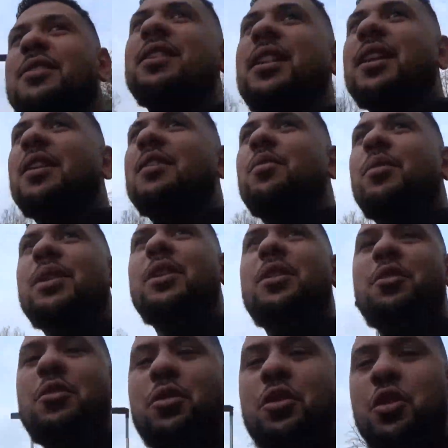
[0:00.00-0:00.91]
is when
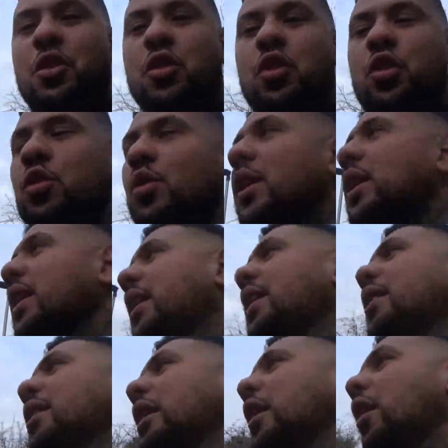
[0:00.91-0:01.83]
you do
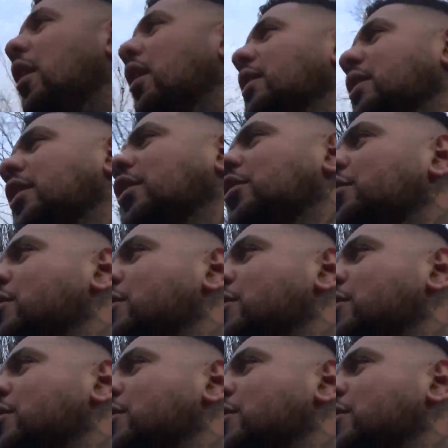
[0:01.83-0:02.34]
cardio,